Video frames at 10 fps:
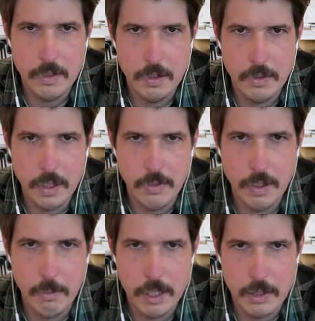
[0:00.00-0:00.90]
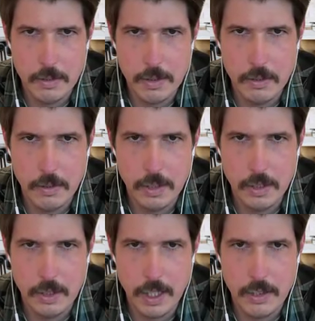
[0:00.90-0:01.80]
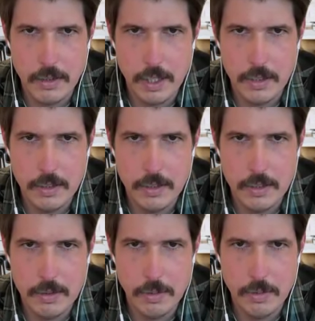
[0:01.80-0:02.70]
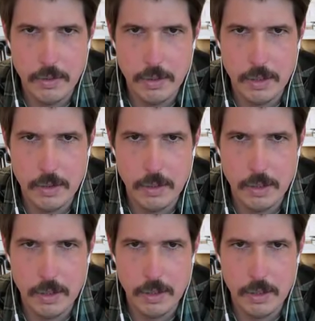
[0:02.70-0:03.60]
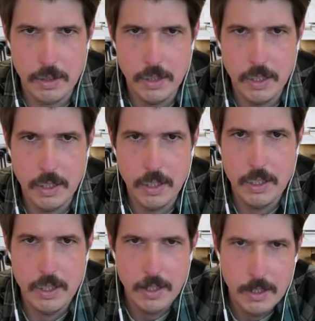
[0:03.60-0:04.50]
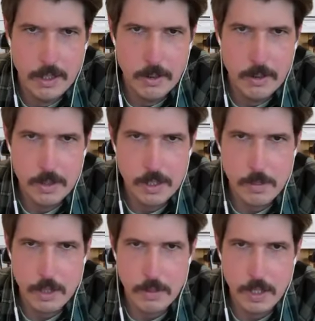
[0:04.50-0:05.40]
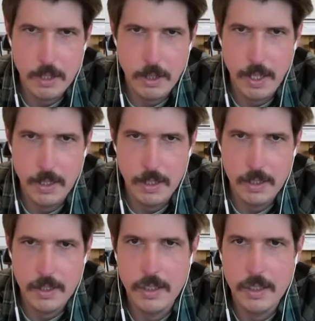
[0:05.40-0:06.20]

those verified measurements with our contractors before order? Or what's the best way to go about it?